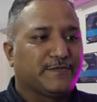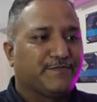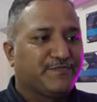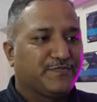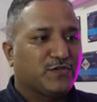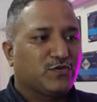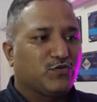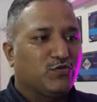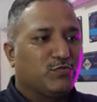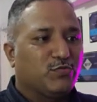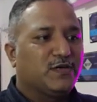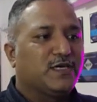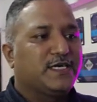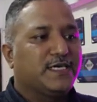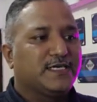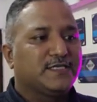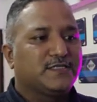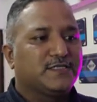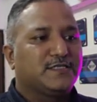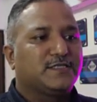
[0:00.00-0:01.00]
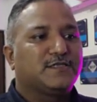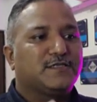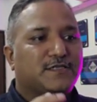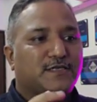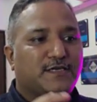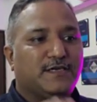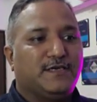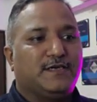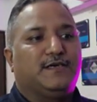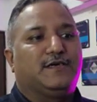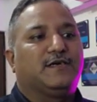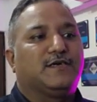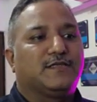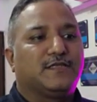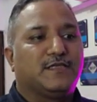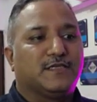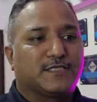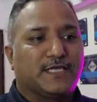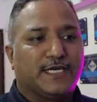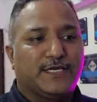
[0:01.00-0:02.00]
Kubernetes, the
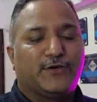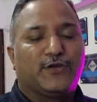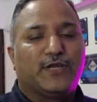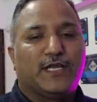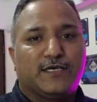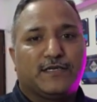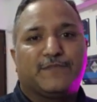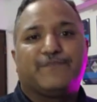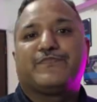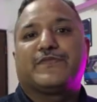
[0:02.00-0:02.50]
scheduler,